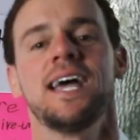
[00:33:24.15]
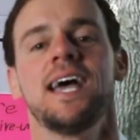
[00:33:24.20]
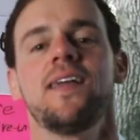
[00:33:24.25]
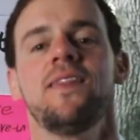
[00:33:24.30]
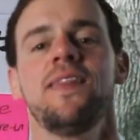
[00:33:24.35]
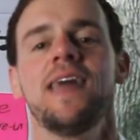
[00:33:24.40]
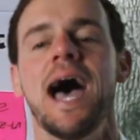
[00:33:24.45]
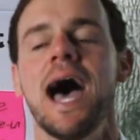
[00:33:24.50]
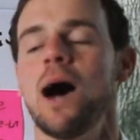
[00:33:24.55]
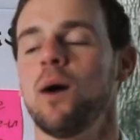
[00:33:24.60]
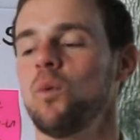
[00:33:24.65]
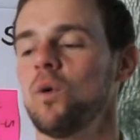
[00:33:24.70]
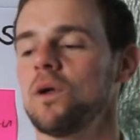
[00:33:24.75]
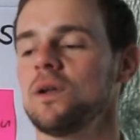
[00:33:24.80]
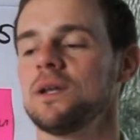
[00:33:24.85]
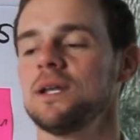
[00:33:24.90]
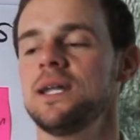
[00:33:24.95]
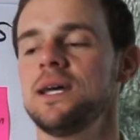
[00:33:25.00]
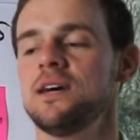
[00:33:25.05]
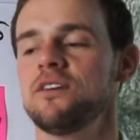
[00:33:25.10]
And that
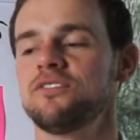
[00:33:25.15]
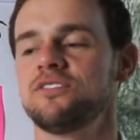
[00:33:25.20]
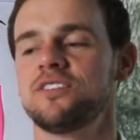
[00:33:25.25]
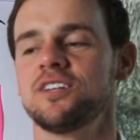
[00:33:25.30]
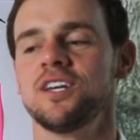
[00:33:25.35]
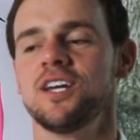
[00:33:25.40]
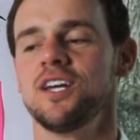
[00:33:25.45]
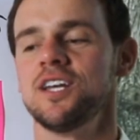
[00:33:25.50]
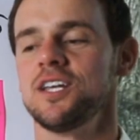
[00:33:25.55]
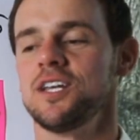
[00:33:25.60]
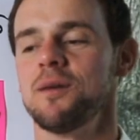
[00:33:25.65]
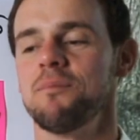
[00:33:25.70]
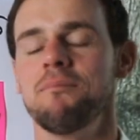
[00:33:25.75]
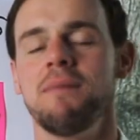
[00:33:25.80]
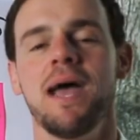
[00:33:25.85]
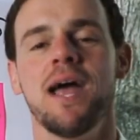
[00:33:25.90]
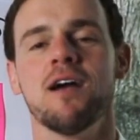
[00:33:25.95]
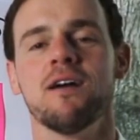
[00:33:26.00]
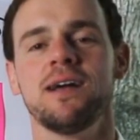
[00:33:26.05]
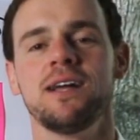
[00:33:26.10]
will lift your
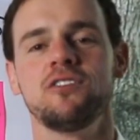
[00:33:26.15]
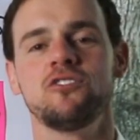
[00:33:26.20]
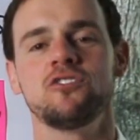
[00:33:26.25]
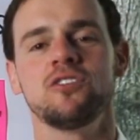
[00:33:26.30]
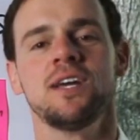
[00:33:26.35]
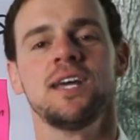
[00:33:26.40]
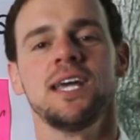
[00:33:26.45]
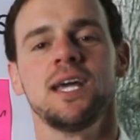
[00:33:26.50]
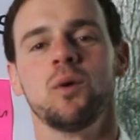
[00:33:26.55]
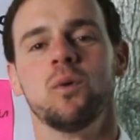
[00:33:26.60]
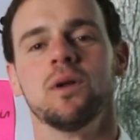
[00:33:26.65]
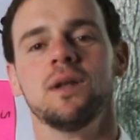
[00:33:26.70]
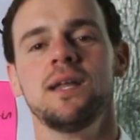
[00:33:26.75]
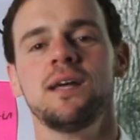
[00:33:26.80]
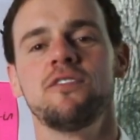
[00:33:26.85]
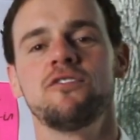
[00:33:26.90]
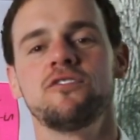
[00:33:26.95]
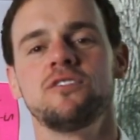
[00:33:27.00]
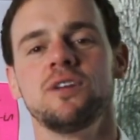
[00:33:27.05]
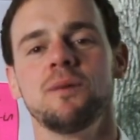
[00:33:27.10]
marriage, it will
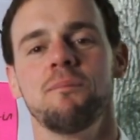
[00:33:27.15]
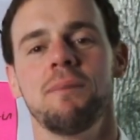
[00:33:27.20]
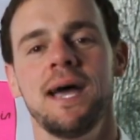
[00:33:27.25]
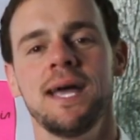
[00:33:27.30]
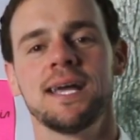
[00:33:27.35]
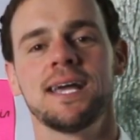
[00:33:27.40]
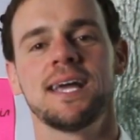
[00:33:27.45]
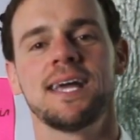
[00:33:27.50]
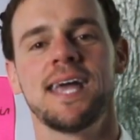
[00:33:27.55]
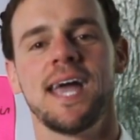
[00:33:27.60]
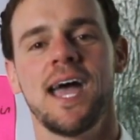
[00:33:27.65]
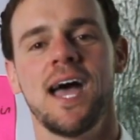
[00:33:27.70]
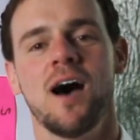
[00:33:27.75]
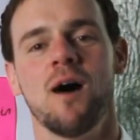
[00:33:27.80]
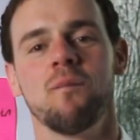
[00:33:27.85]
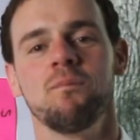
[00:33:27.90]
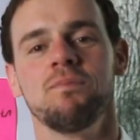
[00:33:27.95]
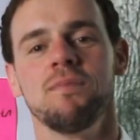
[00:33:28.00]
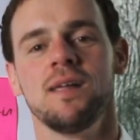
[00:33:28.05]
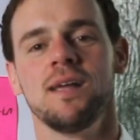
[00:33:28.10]
lift your bank
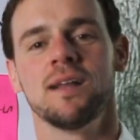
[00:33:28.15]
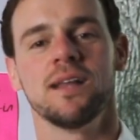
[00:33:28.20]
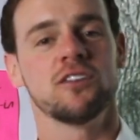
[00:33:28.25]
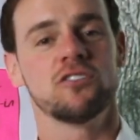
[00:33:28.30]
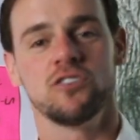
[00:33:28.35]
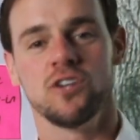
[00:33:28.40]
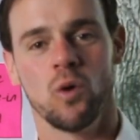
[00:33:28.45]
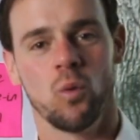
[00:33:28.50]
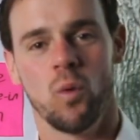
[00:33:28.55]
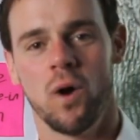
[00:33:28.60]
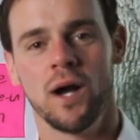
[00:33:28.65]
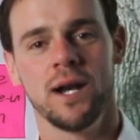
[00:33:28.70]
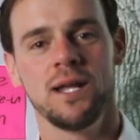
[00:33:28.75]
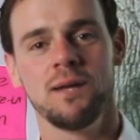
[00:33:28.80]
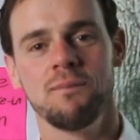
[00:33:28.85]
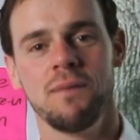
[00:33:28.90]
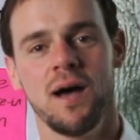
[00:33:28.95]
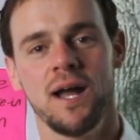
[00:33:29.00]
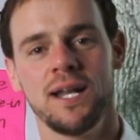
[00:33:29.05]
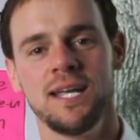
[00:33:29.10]
account, unless you don't want
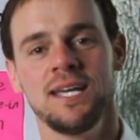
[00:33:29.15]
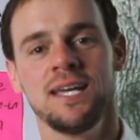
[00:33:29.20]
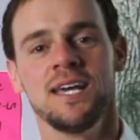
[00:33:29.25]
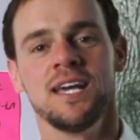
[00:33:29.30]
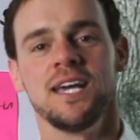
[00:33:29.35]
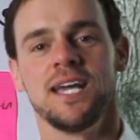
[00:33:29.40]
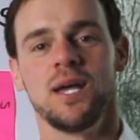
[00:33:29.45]
any money,